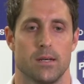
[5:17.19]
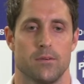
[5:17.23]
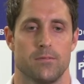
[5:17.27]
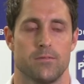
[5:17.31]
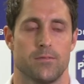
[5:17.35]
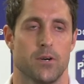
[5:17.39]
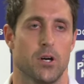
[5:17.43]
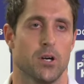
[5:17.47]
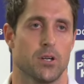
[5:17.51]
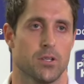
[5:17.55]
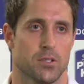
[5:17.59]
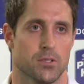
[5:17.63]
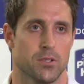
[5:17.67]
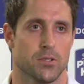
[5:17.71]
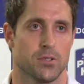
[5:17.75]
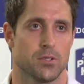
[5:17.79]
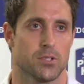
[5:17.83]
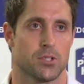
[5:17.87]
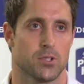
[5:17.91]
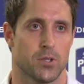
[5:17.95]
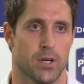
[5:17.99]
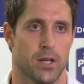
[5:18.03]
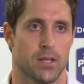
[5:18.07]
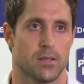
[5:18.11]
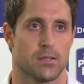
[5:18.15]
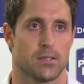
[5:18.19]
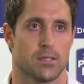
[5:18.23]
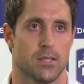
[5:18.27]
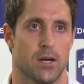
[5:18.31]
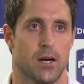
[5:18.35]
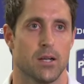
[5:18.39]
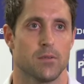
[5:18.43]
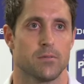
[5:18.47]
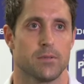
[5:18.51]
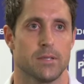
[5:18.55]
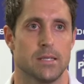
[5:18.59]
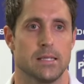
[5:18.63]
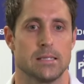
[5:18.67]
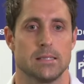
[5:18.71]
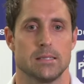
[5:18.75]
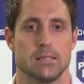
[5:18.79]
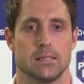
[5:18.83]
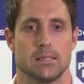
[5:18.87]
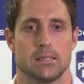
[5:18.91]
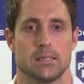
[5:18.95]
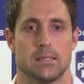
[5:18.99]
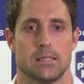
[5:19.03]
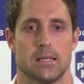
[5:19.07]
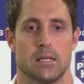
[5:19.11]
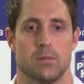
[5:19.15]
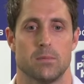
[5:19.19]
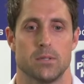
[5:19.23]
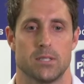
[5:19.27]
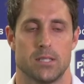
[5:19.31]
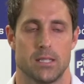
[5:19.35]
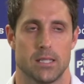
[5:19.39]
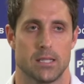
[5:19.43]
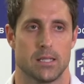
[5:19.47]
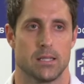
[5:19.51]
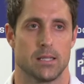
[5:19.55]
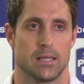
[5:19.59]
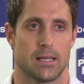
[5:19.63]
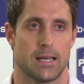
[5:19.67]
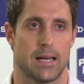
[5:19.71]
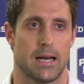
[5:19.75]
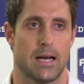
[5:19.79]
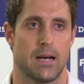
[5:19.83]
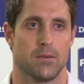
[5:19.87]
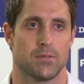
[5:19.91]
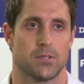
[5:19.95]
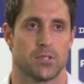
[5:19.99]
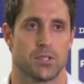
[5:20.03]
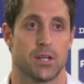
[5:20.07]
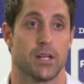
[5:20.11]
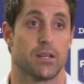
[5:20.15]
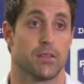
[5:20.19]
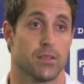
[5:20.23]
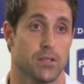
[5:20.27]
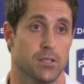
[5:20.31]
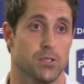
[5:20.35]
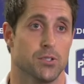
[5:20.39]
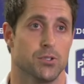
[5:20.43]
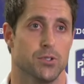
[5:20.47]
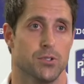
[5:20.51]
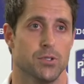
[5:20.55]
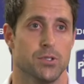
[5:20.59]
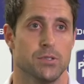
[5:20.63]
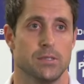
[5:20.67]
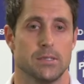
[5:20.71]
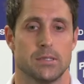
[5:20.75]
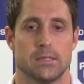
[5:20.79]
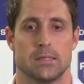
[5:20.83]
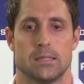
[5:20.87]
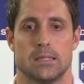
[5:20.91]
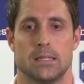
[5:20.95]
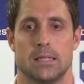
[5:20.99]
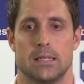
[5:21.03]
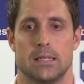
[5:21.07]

focus on the strength side of things, particularly the calf strength and endurance.